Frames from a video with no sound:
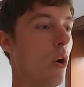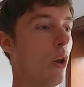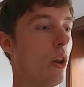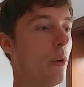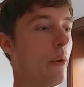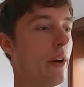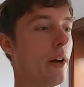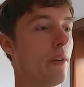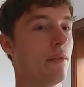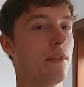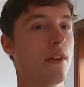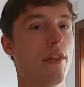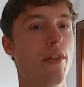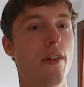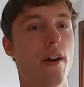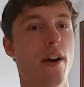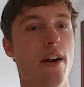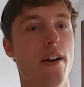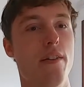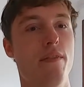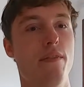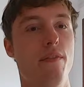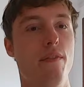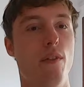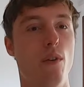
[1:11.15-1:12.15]
all the way up to
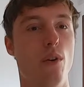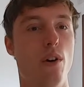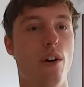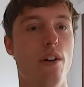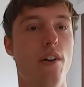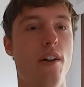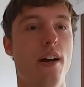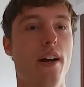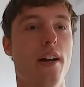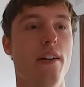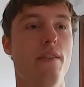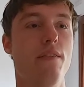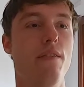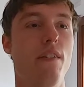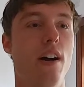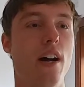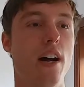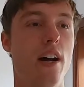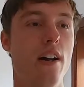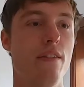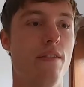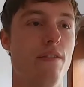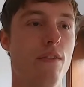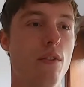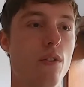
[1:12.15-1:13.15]

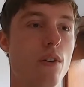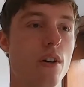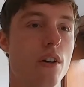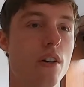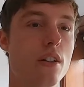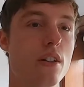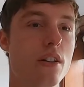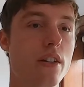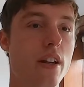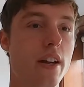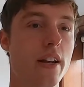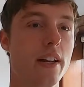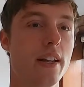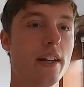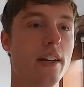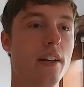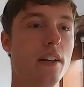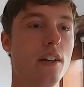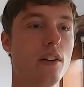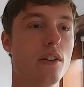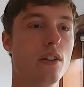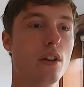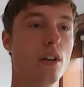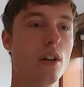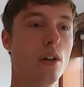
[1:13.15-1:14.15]
$34.95 for
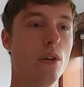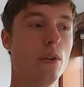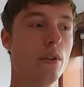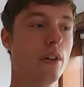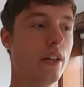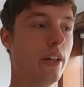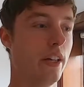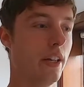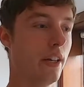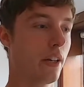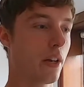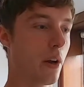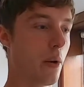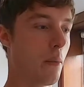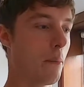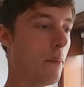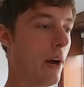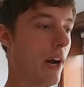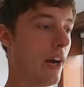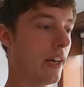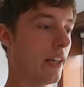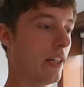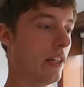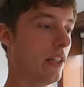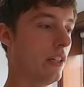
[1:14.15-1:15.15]
SiteGeek's GoGeek
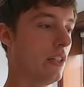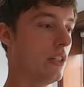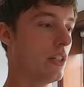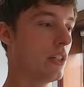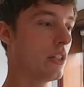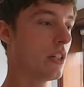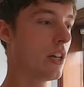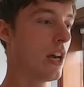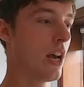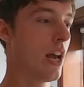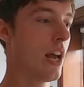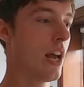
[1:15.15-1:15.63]
package.